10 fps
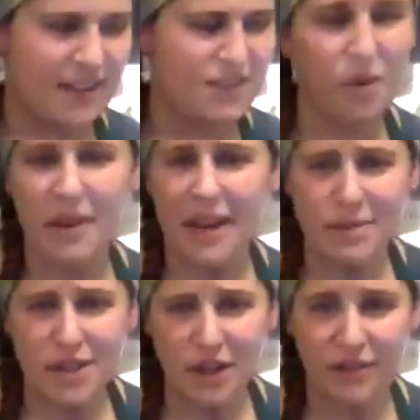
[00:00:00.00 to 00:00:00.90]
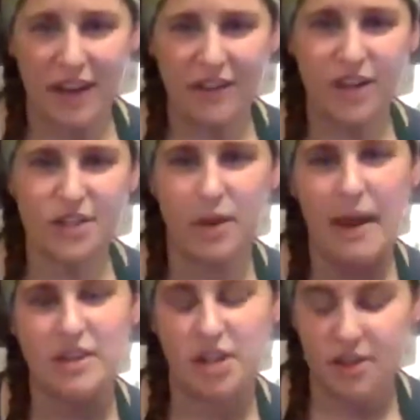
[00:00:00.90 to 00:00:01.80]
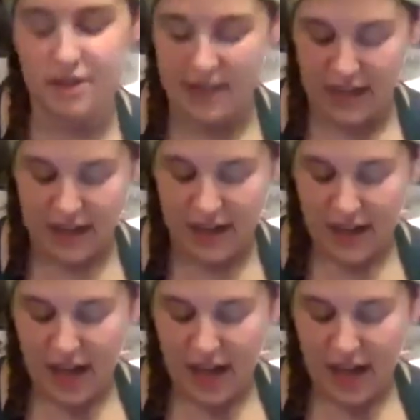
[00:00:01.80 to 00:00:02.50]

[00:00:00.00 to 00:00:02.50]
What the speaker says: It's totally up to your flavor. So I'm actually using,